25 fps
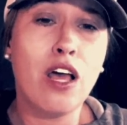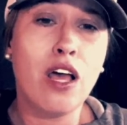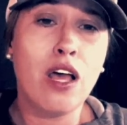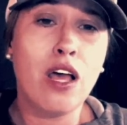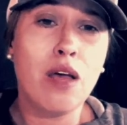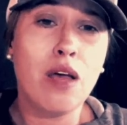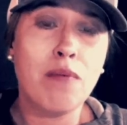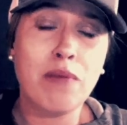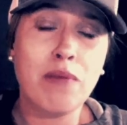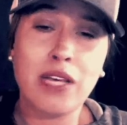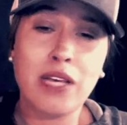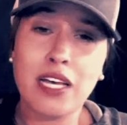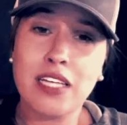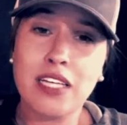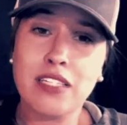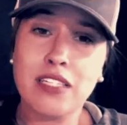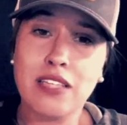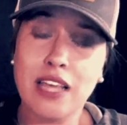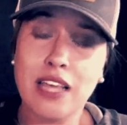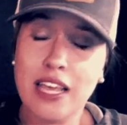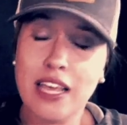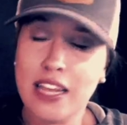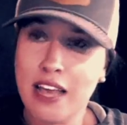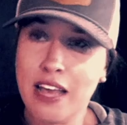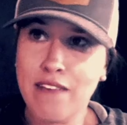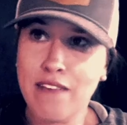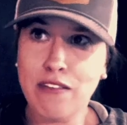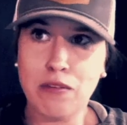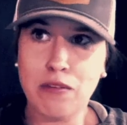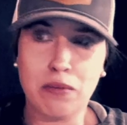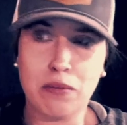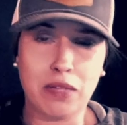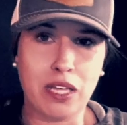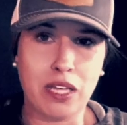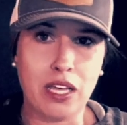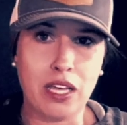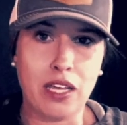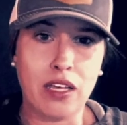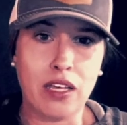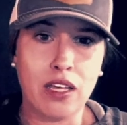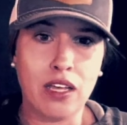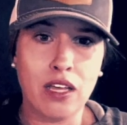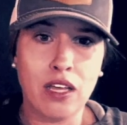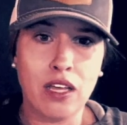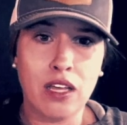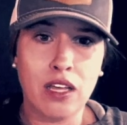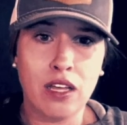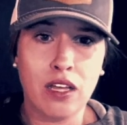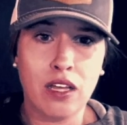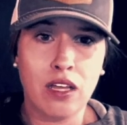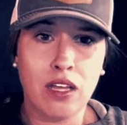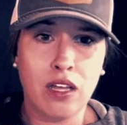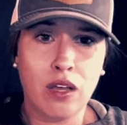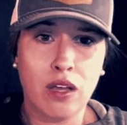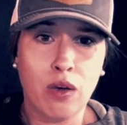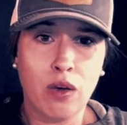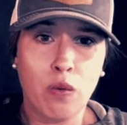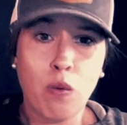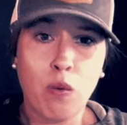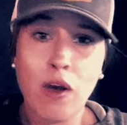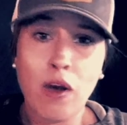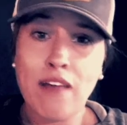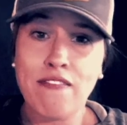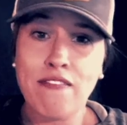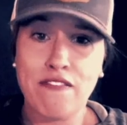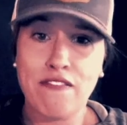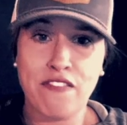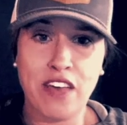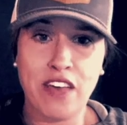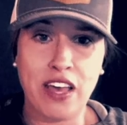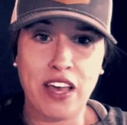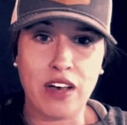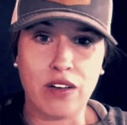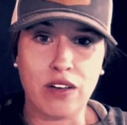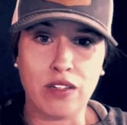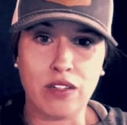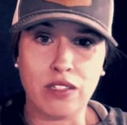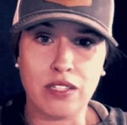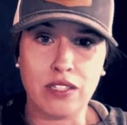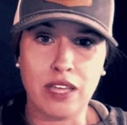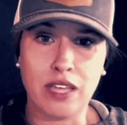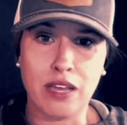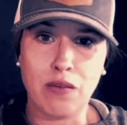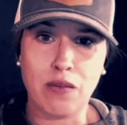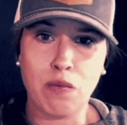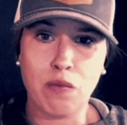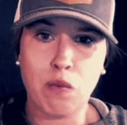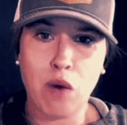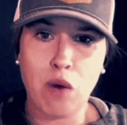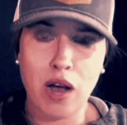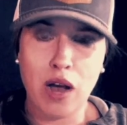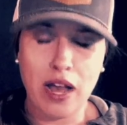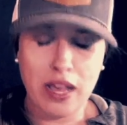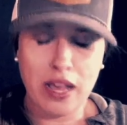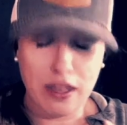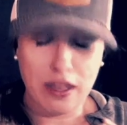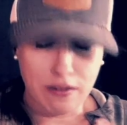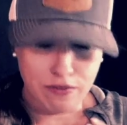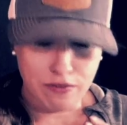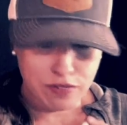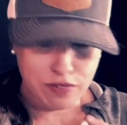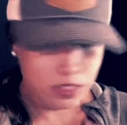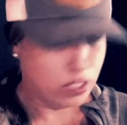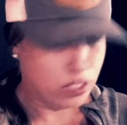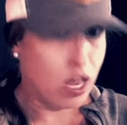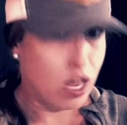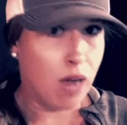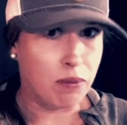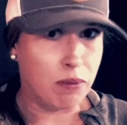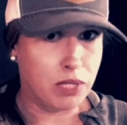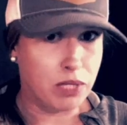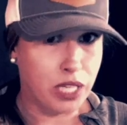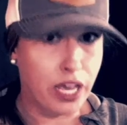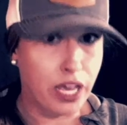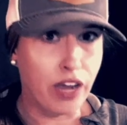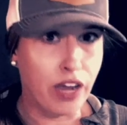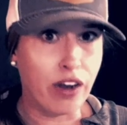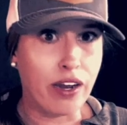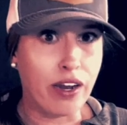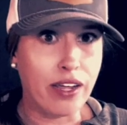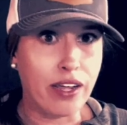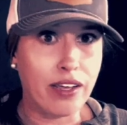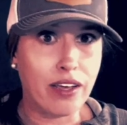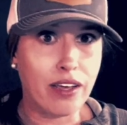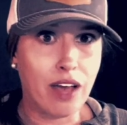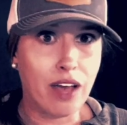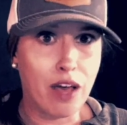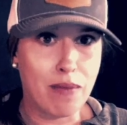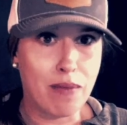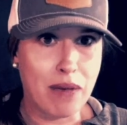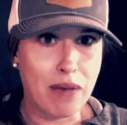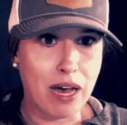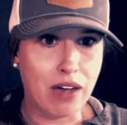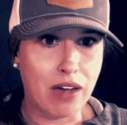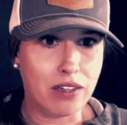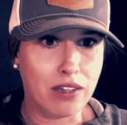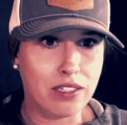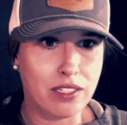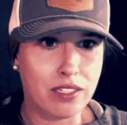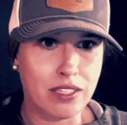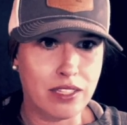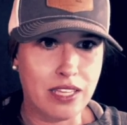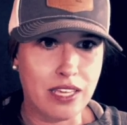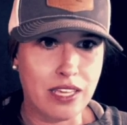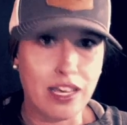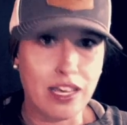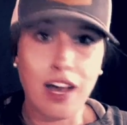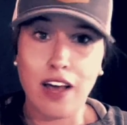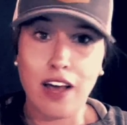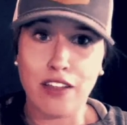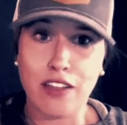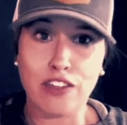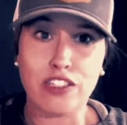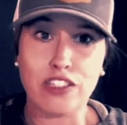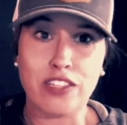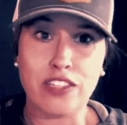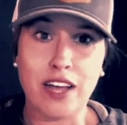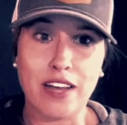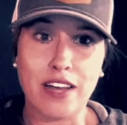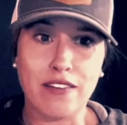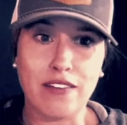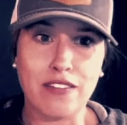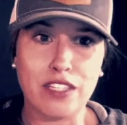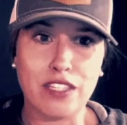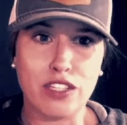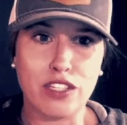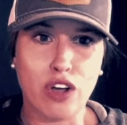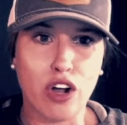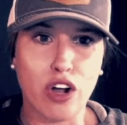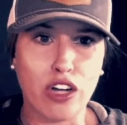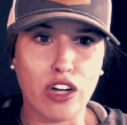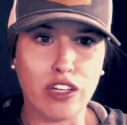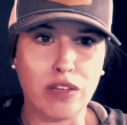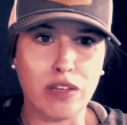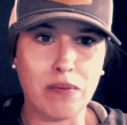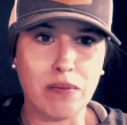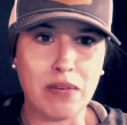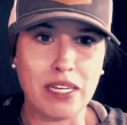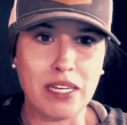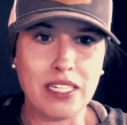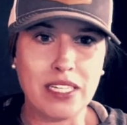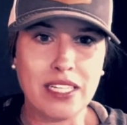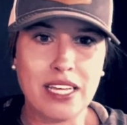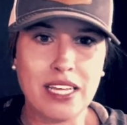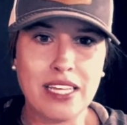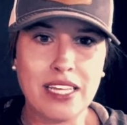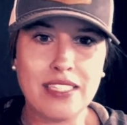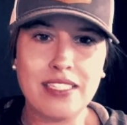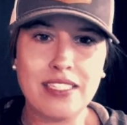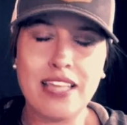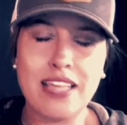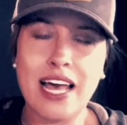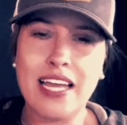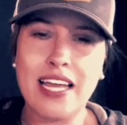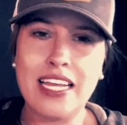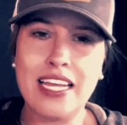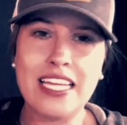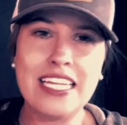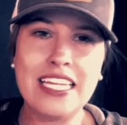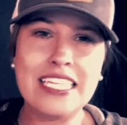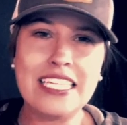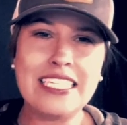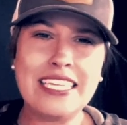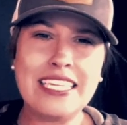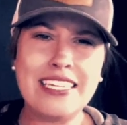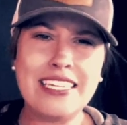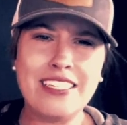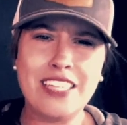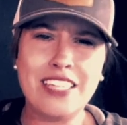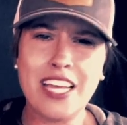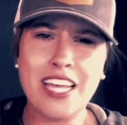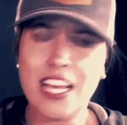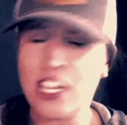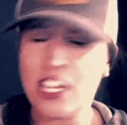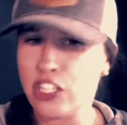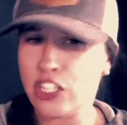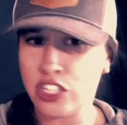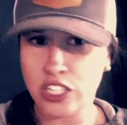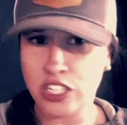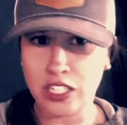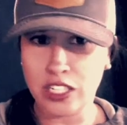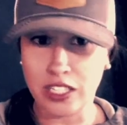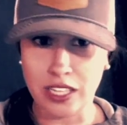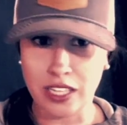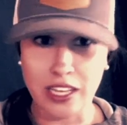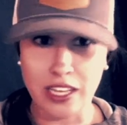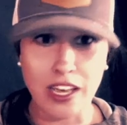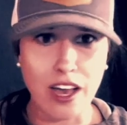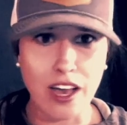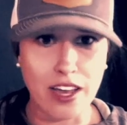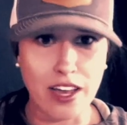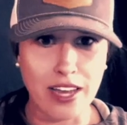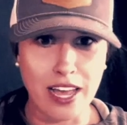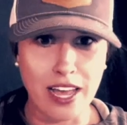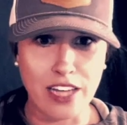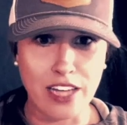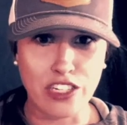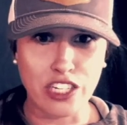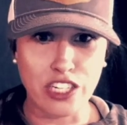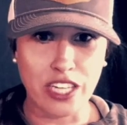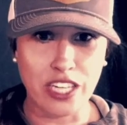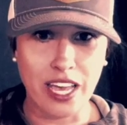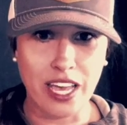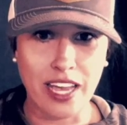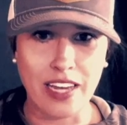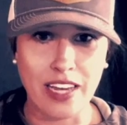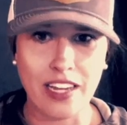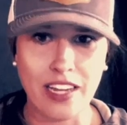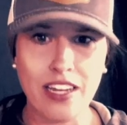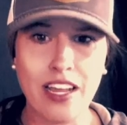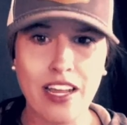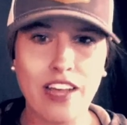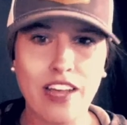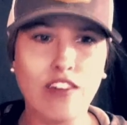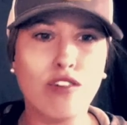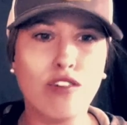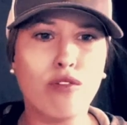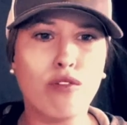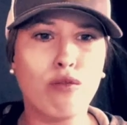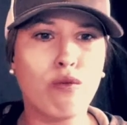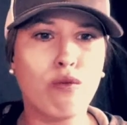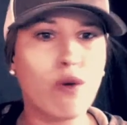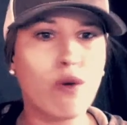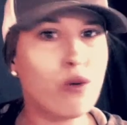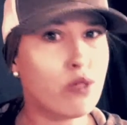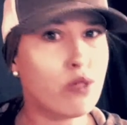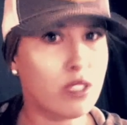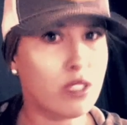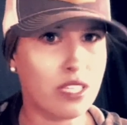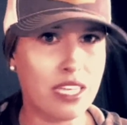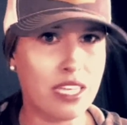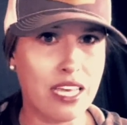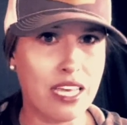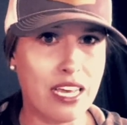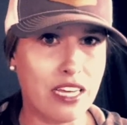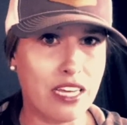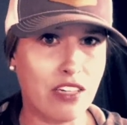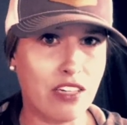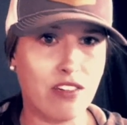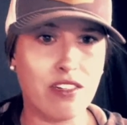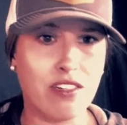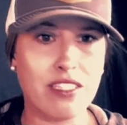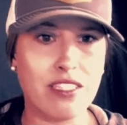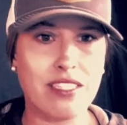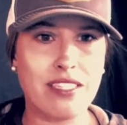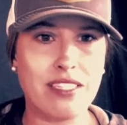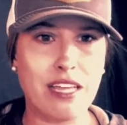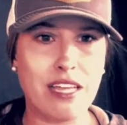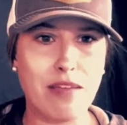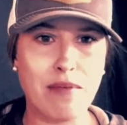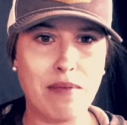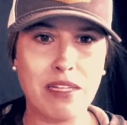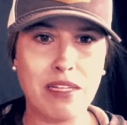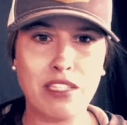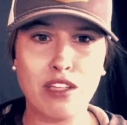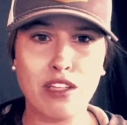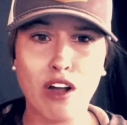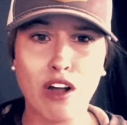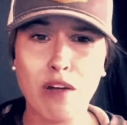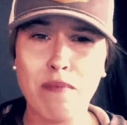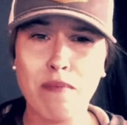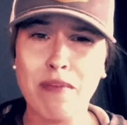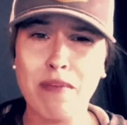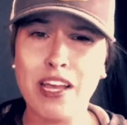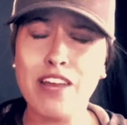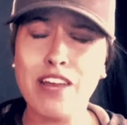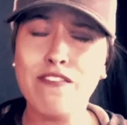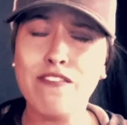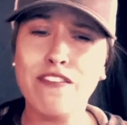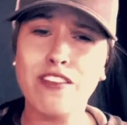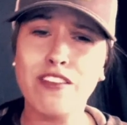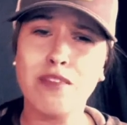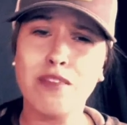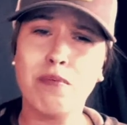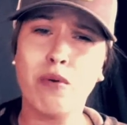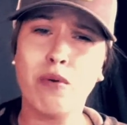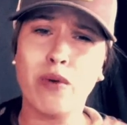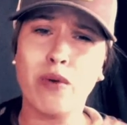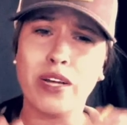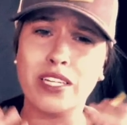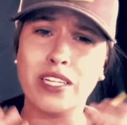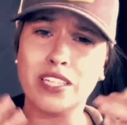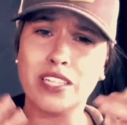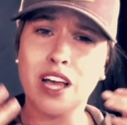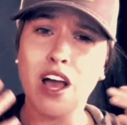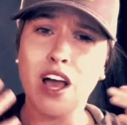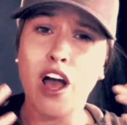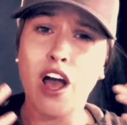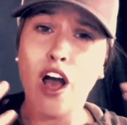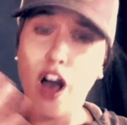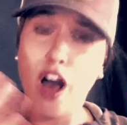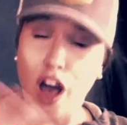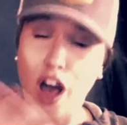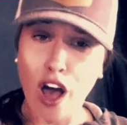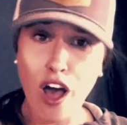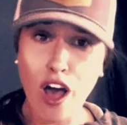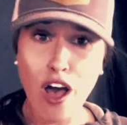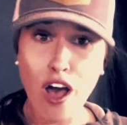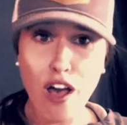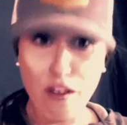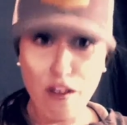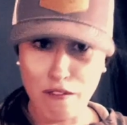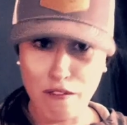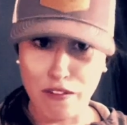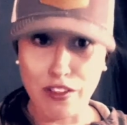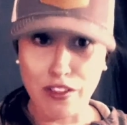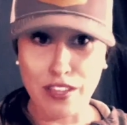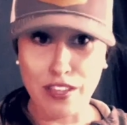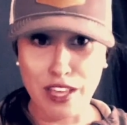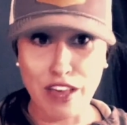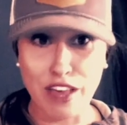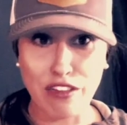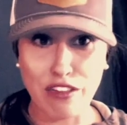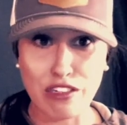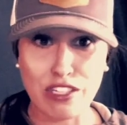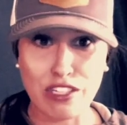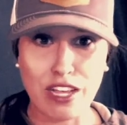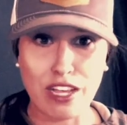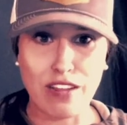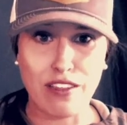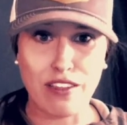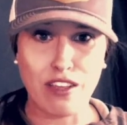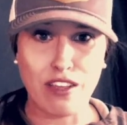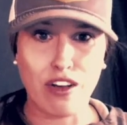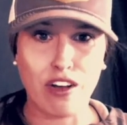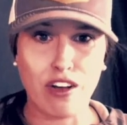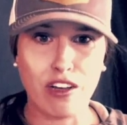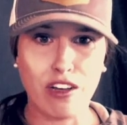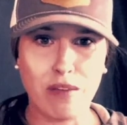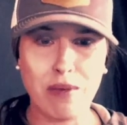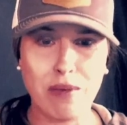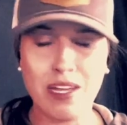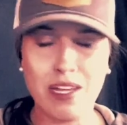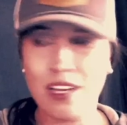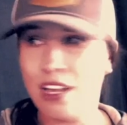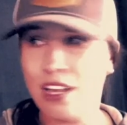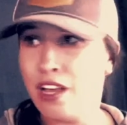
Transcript: Because inevitably, what fails, and why I've stopped caring about the other side of this argument, is that it is intentionally uneducated and grossly ignorant statements are made for the point of the other side of the argument